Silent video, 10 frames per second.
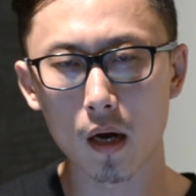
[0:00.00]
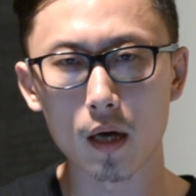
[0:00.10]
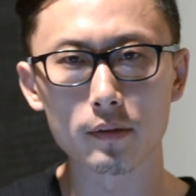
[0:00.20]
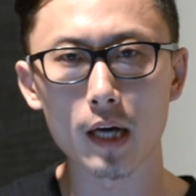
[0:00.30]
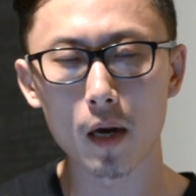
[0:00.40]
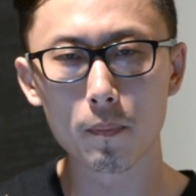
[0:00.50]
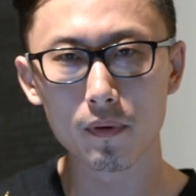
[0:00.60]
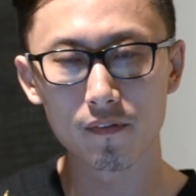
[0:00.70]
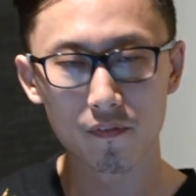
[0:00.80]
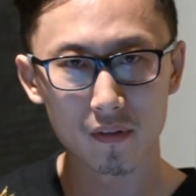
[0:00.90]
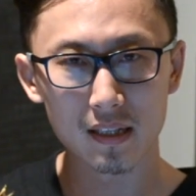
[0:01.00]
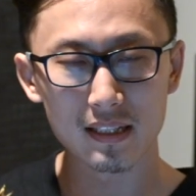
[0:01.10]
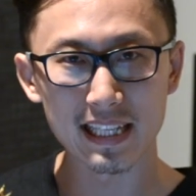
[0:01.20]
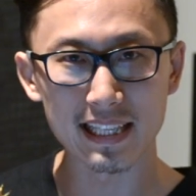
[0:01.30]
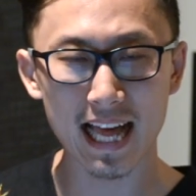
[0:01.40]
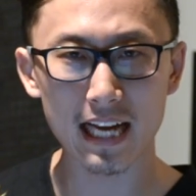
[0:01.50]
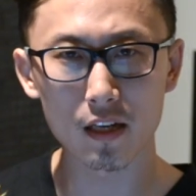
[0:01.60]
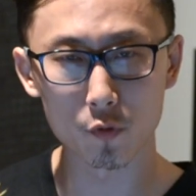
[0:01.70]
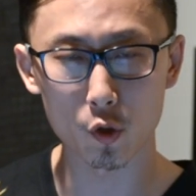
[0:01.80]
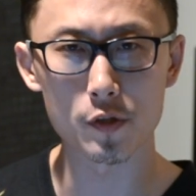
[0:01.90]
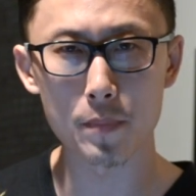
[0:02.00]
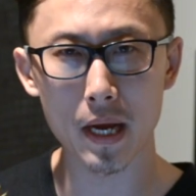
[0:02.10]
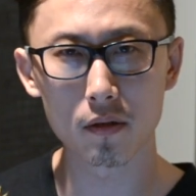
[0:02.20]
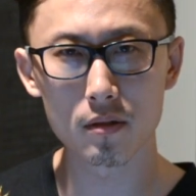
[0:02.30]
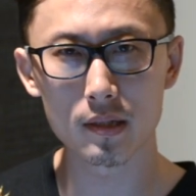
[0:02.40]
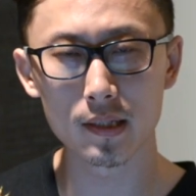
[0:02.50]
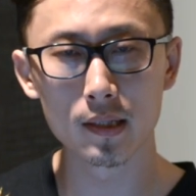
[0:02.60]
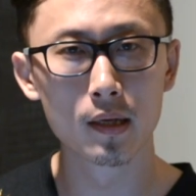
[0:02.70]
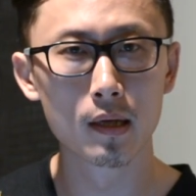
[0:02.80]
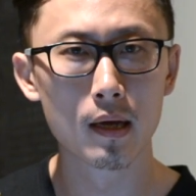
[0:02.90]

on top of a lack of transparency,